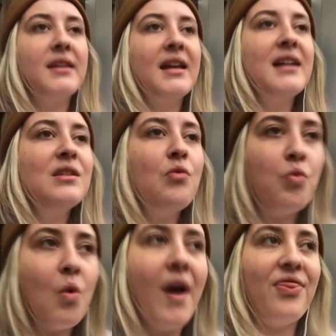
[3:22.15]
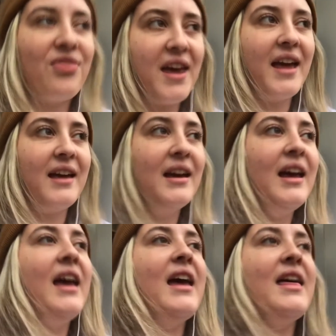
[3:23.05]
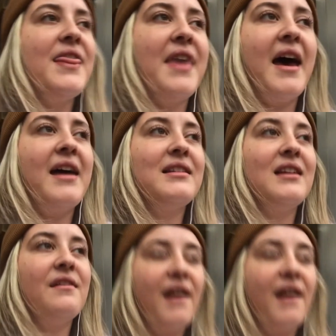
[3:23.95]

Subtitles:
That is the one thing that if I